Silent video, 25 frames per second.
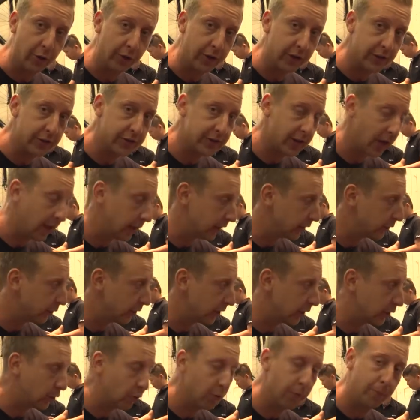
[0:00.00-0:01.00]
on their stand this
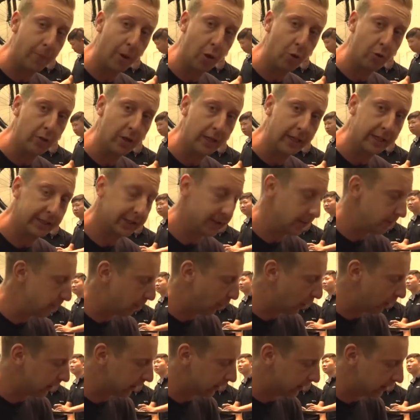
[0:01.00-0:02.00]
really cool Bold Linkin
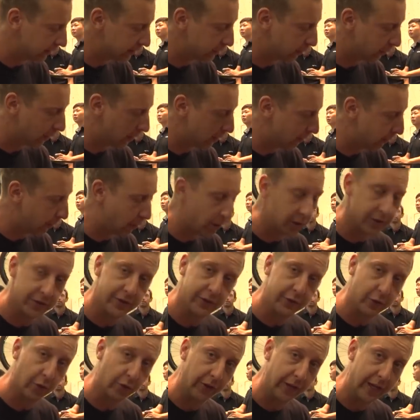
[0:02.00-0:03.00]
bike, and this one of the bikes
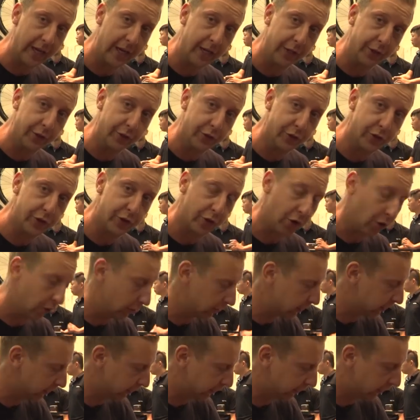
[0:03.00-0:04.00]
that has got a hidden
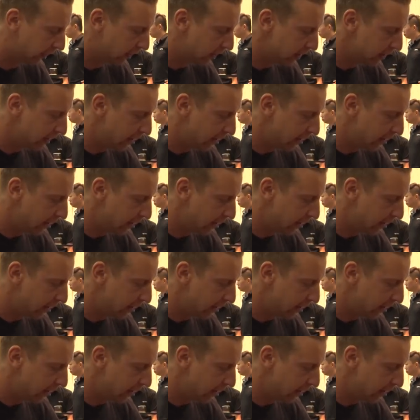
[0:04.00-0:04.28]
shock that's